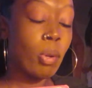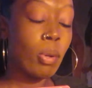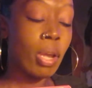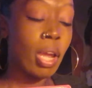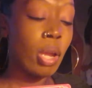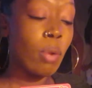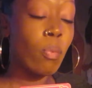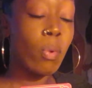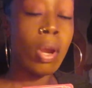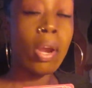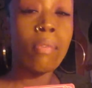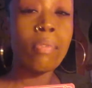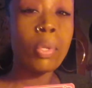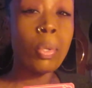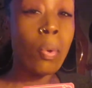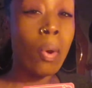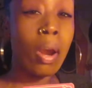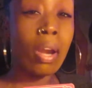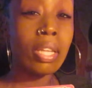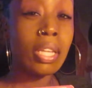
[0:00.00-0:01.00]
Okay, wherever
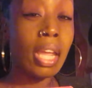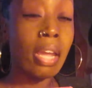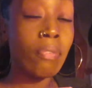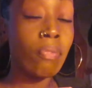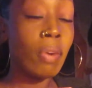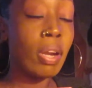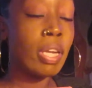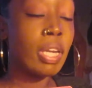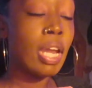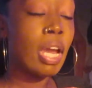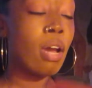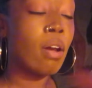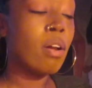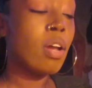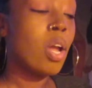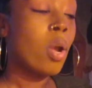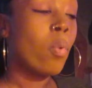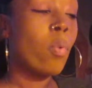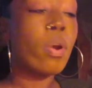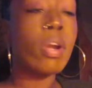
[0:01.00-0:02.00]
you are in life right now,
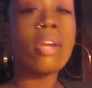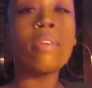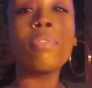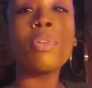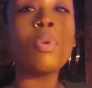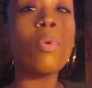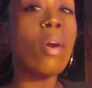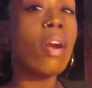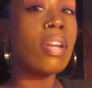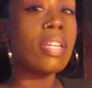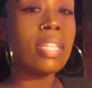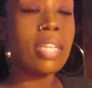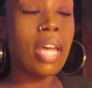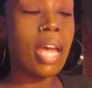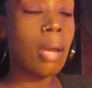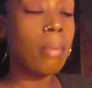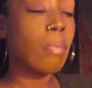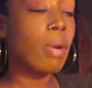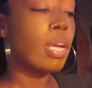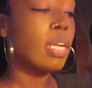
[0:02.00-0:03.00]
wherever you are in
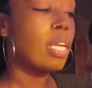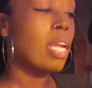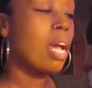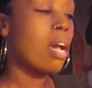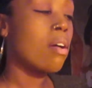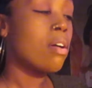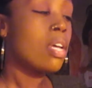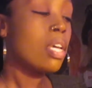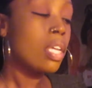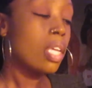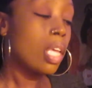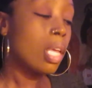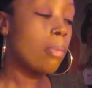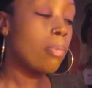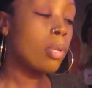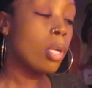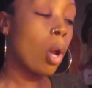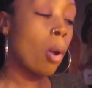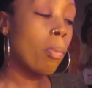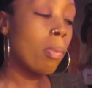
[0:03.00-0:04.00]
time right now,
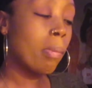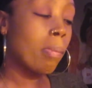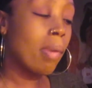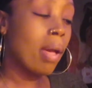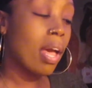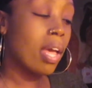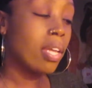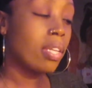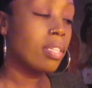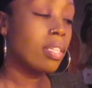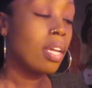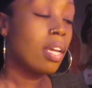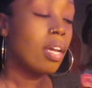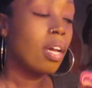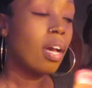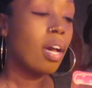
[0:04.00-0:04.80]
keep an open mind.